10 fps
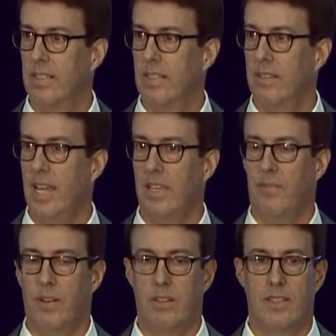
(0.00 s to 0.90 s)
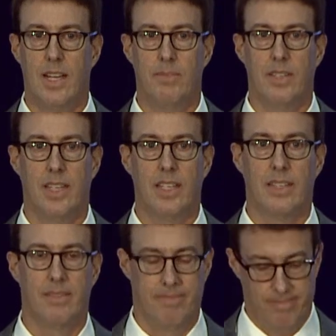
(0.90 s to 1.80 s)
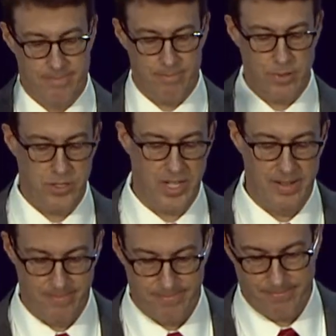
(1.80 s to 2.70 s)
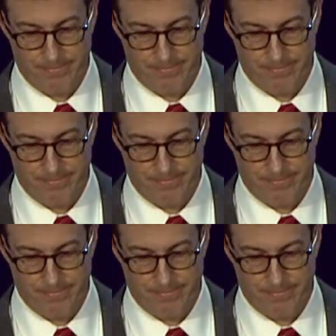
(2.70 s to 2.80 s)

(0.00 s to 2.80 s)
Thank you for your time today. Appreciate it.